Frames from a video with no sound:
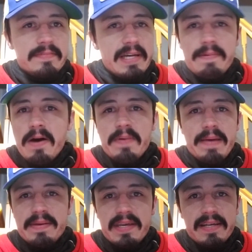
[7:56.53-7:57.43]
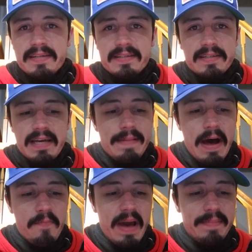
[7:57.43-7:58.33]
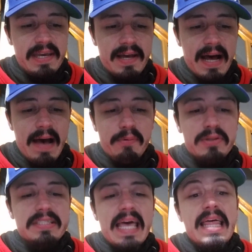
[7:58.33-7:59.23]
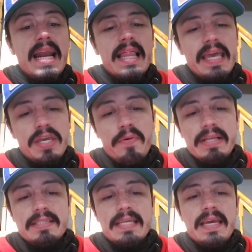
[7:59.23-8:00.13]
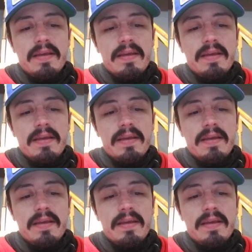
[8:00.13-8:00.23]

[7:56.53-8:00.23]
Come on, baby. Come on, baby. I will say that I like UNC.